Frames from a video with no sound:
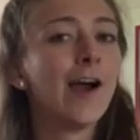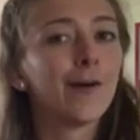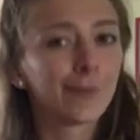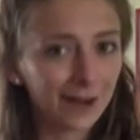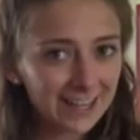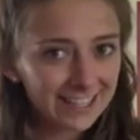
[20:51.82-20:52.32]

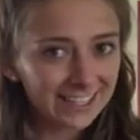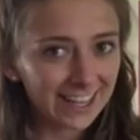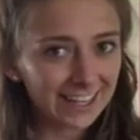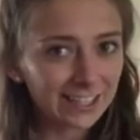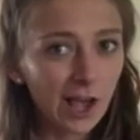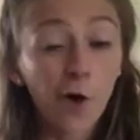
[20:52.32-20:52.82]
For
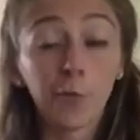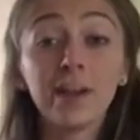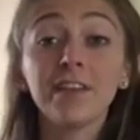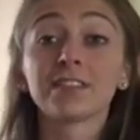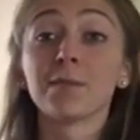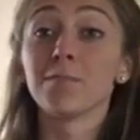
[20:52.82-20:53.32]
instance, we
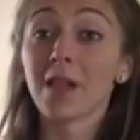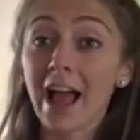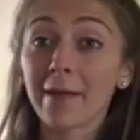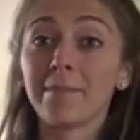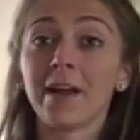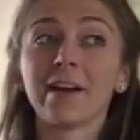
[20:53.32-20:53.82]
have some
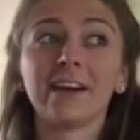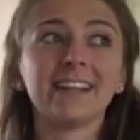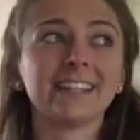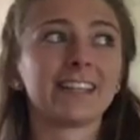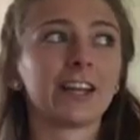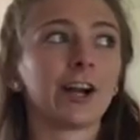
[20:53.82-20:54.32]

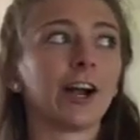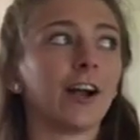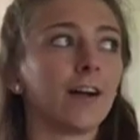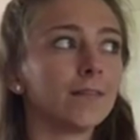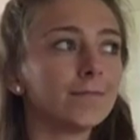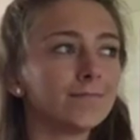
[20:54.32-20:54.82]
blackberries that
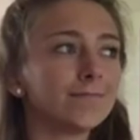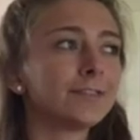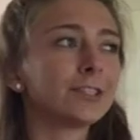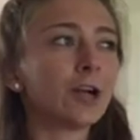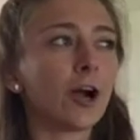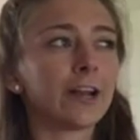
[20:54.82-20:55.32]
are
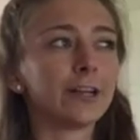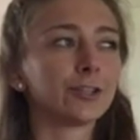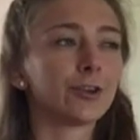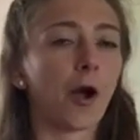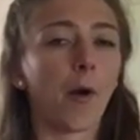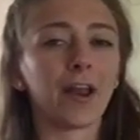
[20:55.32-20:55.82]
starting to
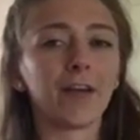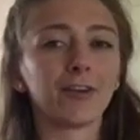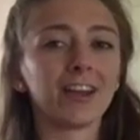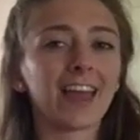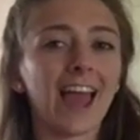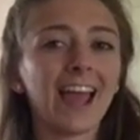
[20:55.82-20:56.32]
grow and
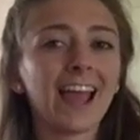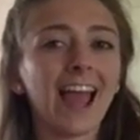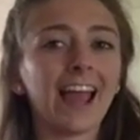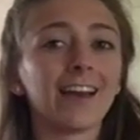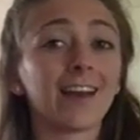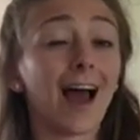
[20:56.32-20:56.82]
everything,
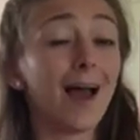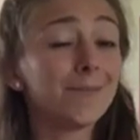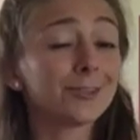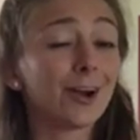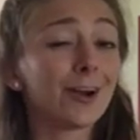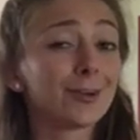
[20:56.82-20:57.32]
and I'm
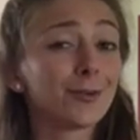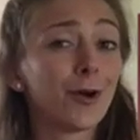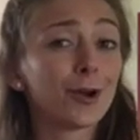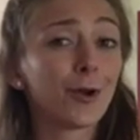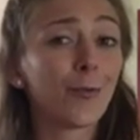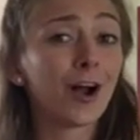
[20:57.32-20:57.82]
starting to
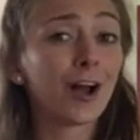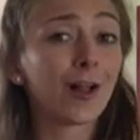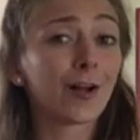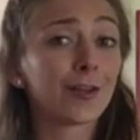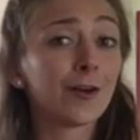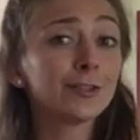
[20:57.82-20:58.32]
wonder what
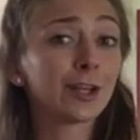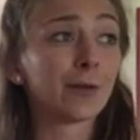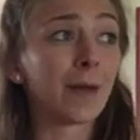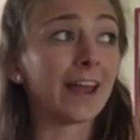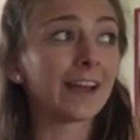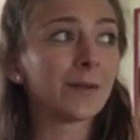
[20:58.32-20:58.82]
color those could
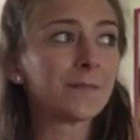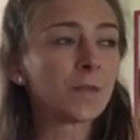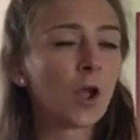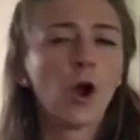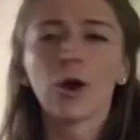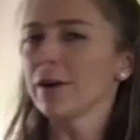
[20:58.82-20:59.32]
make,
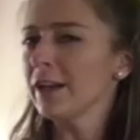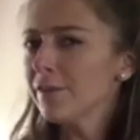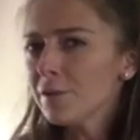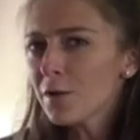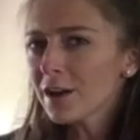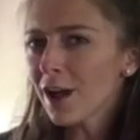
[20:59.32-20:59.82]
or
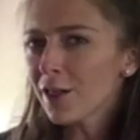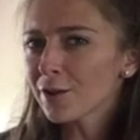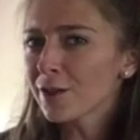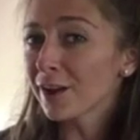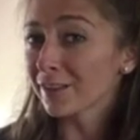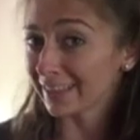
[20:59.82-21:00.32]
even what color
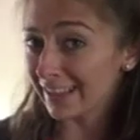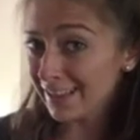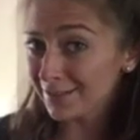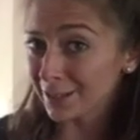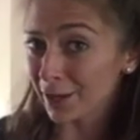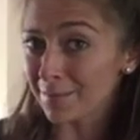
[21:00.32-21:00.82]
their
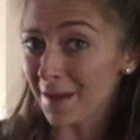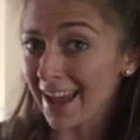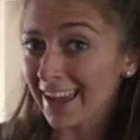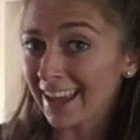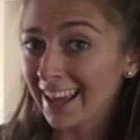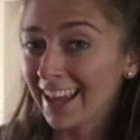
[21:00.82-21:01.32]
leaves could
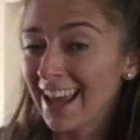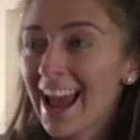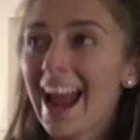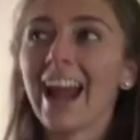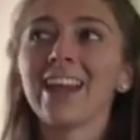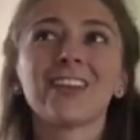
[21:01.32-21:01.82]
make.
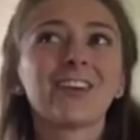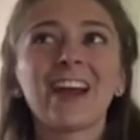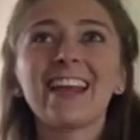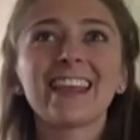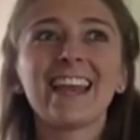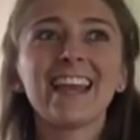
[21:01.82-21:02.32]
And the
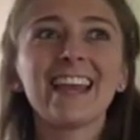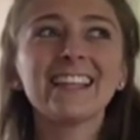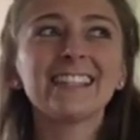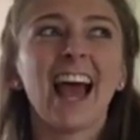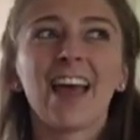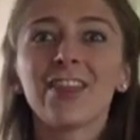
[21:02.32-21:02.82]
great thing
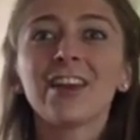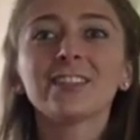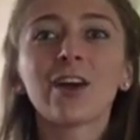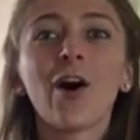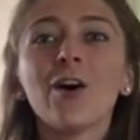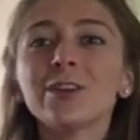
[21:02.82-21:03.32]
is, there's
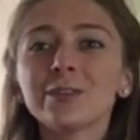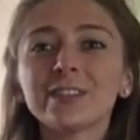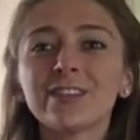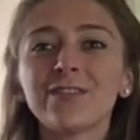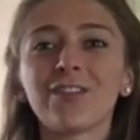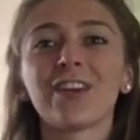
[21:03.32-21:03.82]
all
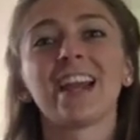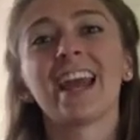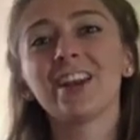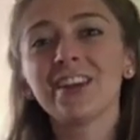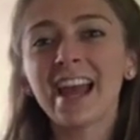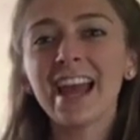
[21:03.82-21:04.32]
sorts of different
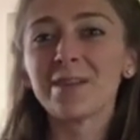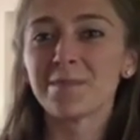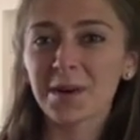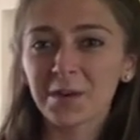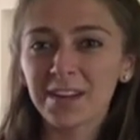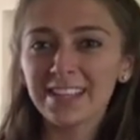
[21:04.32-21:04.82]
internet and
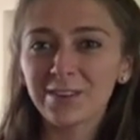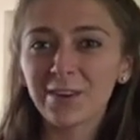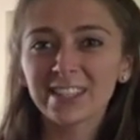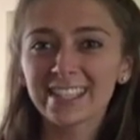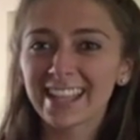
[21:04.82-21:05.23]
book resources